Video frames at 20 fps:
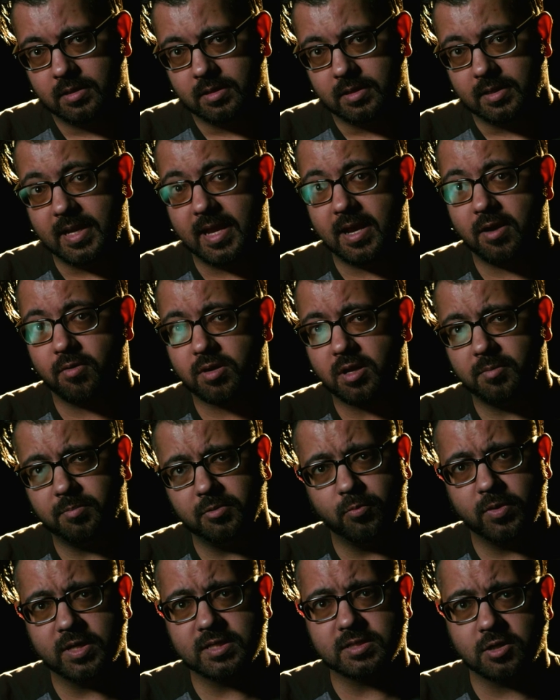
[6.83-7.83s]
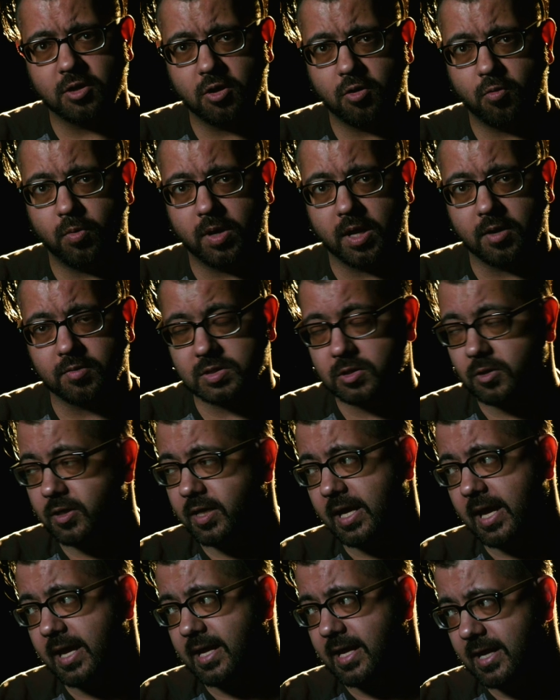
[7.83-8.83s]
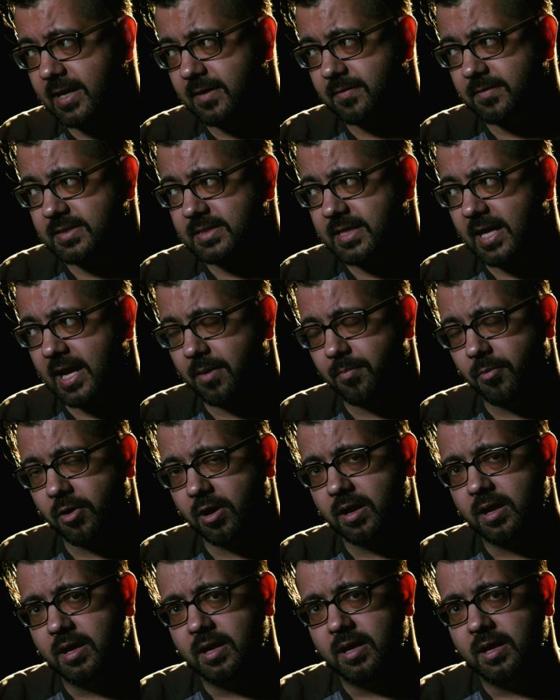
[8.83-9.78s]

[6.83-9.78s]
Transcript: Now, a couple of weeks ago when I was looking at getting this camera,